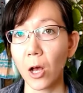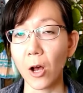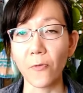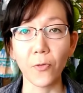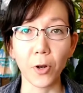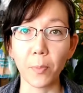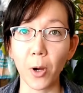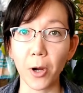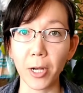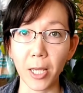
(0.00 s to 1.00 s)
a foot
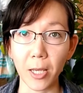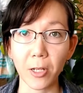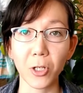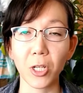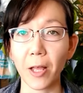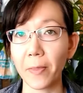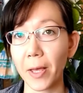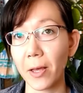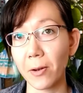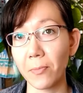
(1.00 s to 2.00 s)
apart each, and
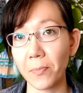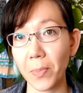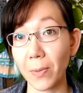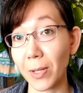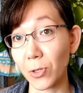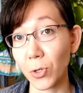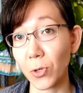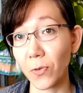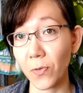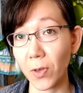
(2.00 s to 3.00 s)
then maybe
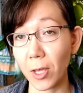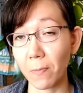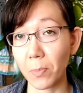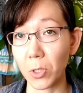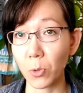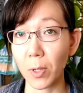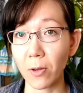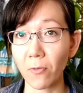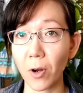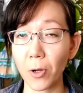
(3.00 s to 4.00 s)
2 feet
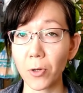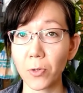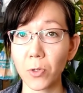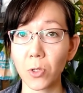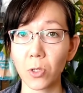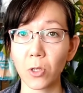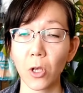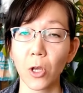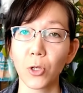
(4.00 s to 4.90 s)
between rows,